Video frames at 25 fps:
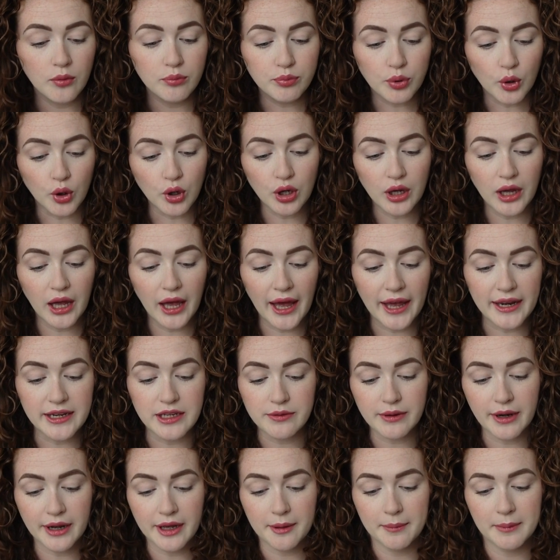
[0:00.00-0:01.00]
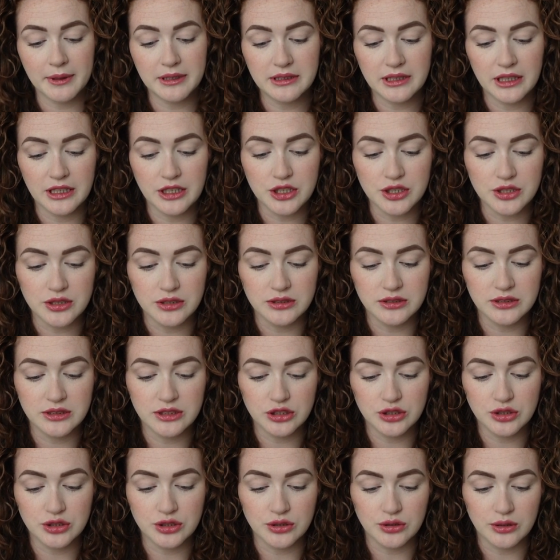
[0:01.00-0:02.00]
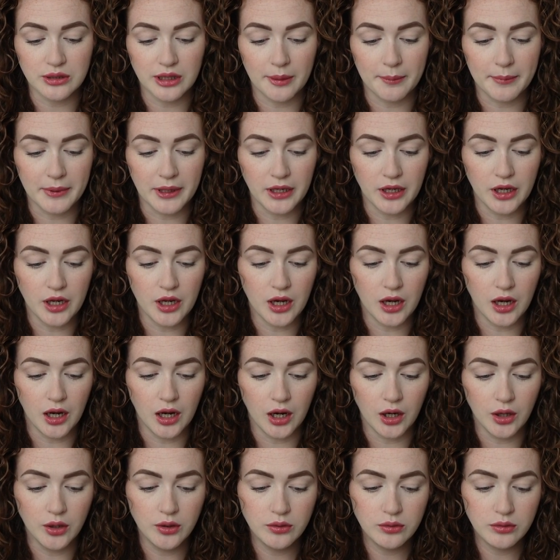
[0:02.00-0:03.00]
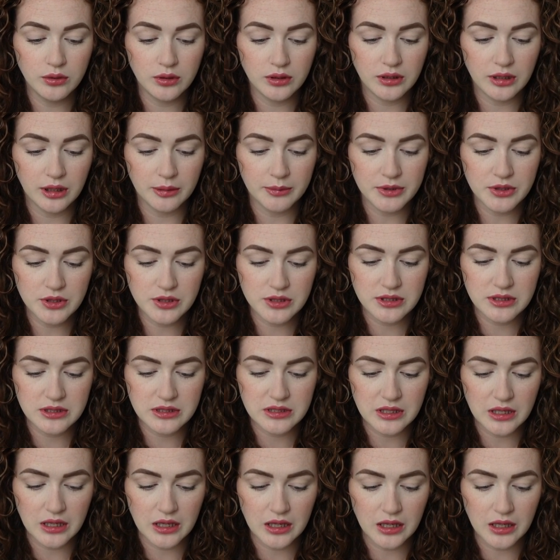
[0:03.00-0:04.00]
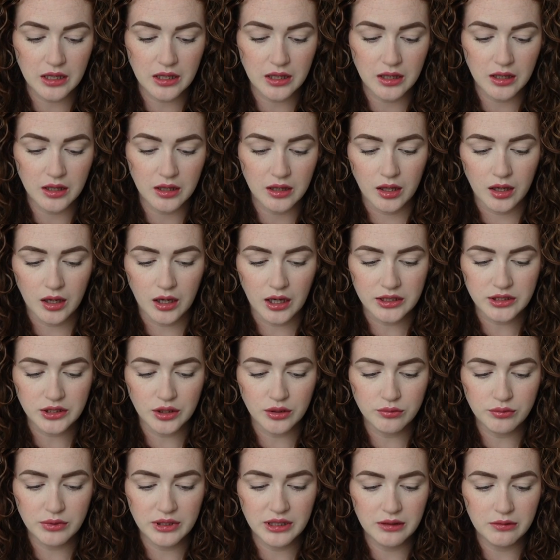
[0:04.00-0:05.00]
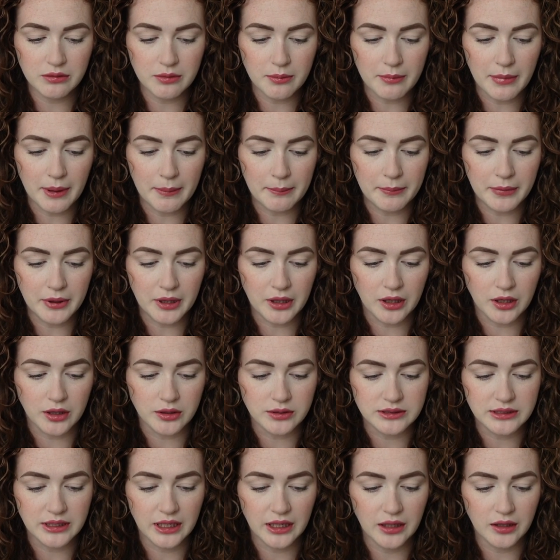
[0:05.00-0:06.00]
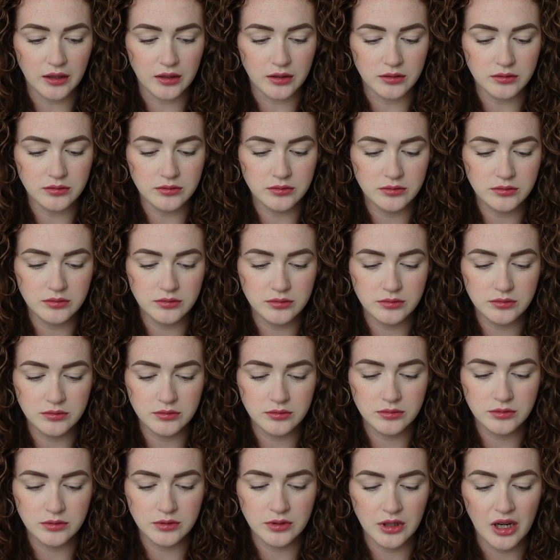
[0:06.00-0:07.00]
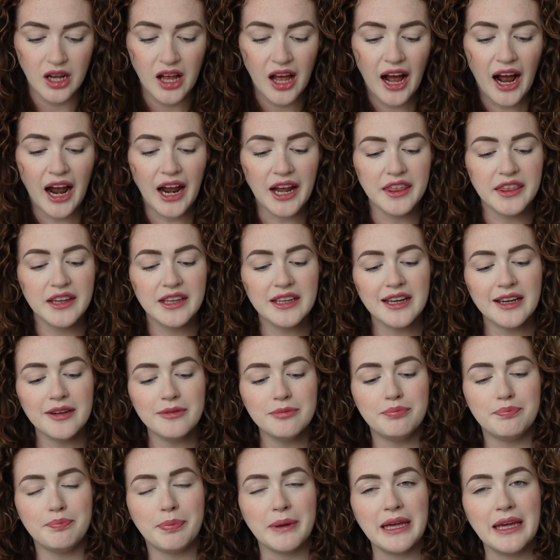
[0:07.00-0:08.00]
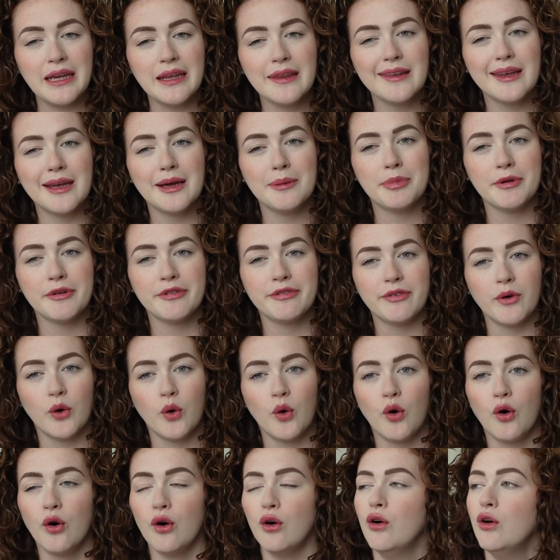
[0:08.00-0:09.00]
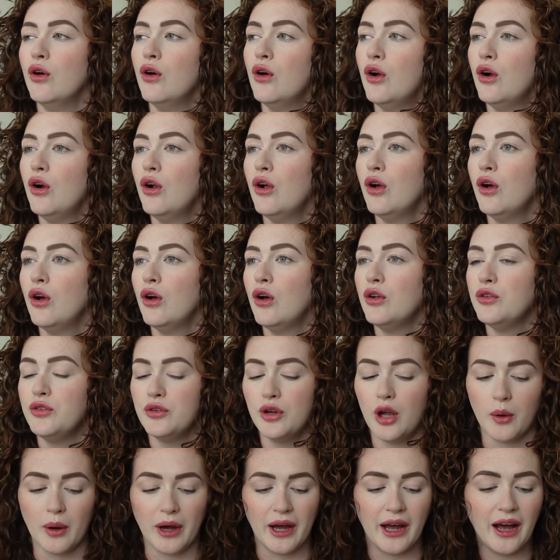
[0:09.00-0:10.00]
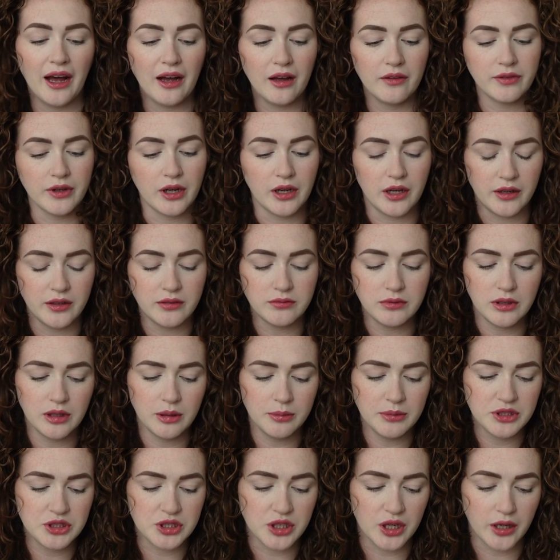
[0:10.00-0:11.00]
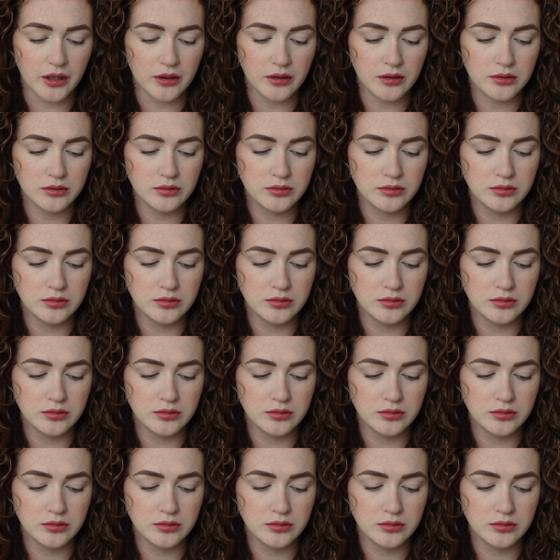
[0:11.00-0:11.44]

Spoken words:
But any recommendations, do let me know. Let me just see. I don't really remember the hotel. I think I've been there before. No, I have. Let me check.